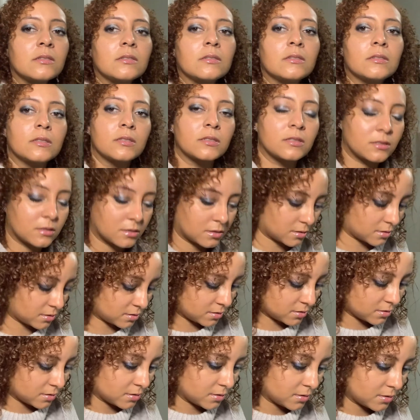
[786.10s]

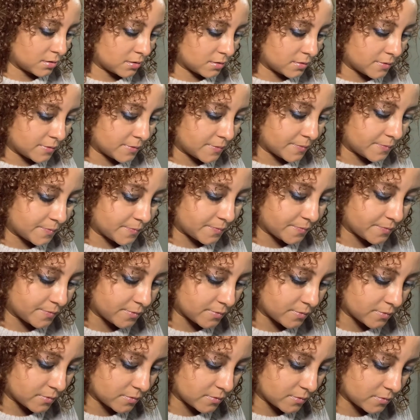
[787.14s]

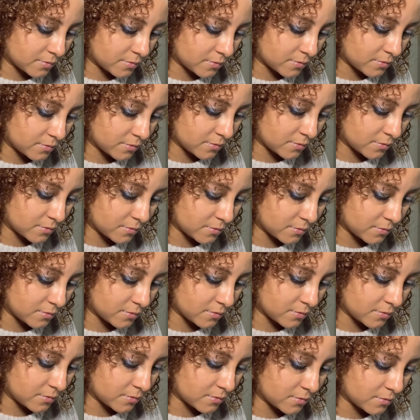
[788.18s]

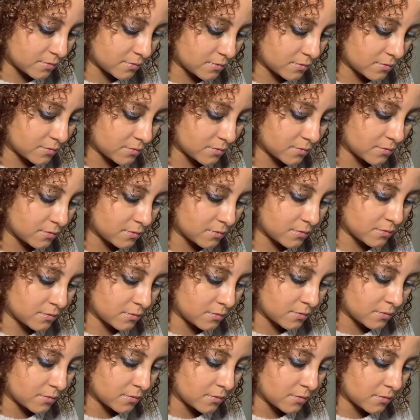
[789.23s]

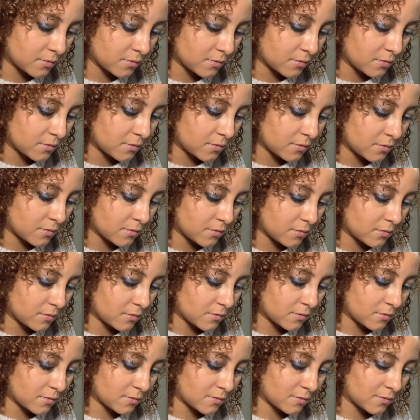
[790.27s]

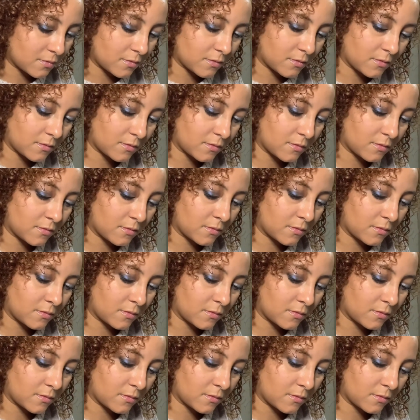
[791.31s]
(no one is talking)